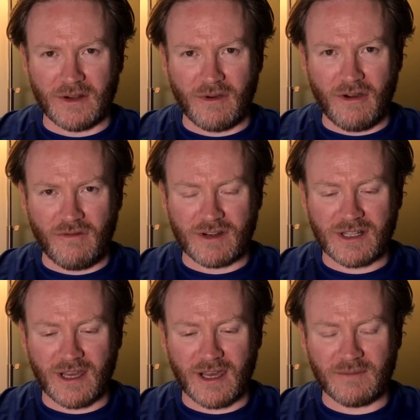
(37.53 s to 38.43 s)
over
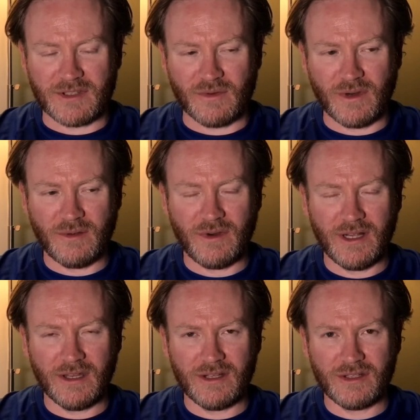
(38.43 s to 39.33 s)
time. So what
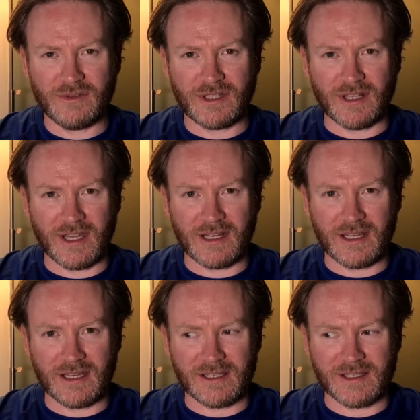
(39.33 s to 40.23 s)
I'm going to do tonight
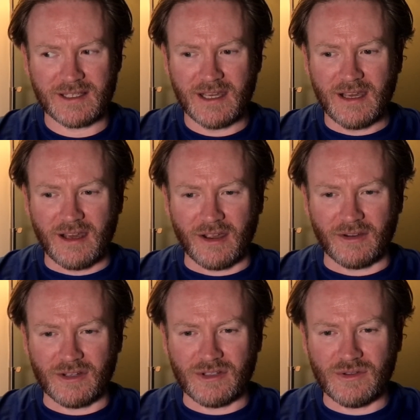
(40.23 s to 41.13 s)
is I'm
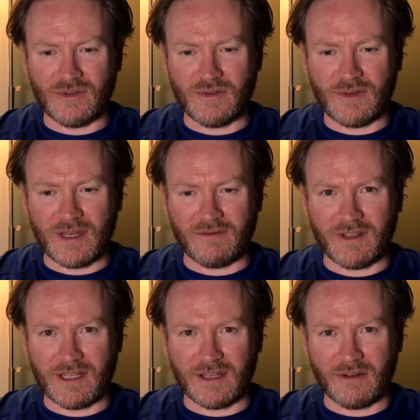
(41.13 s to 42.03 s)
going to do a
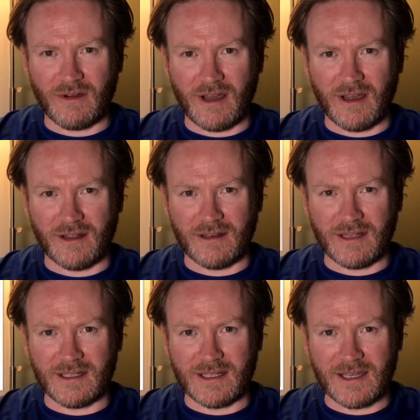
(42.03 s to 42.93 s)
video on
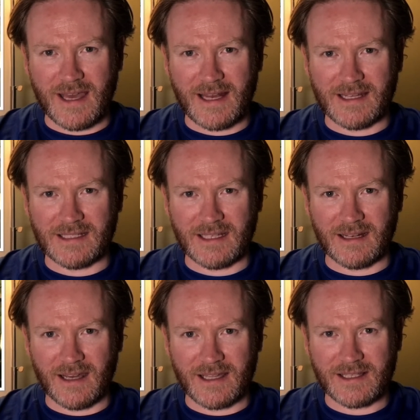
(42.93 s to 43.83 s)
the LED
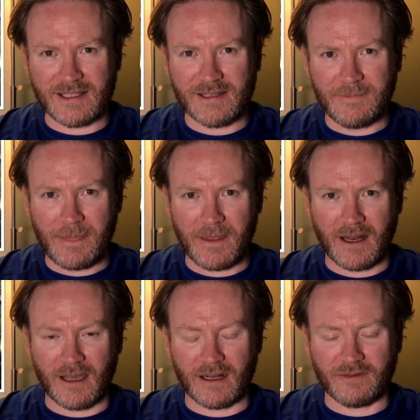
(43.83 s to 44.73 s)
lights that
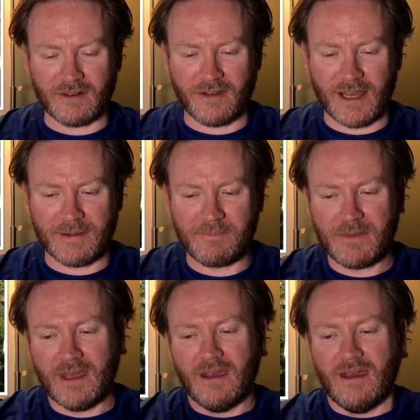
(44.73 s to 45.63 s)
I got for the van.
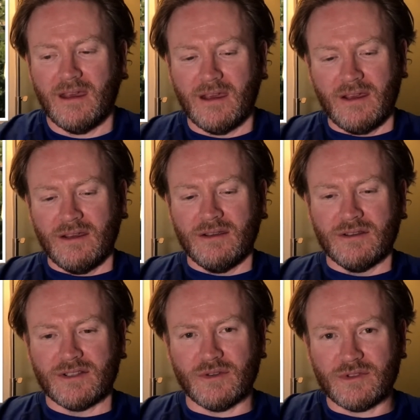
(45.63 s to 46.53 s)

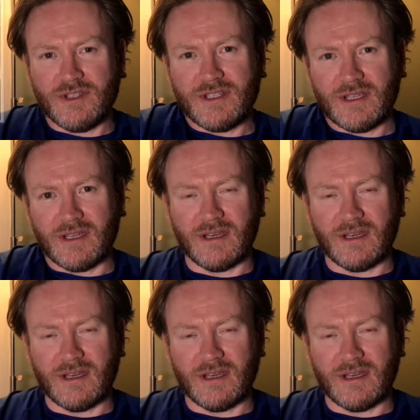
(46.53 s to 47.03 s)
So just to,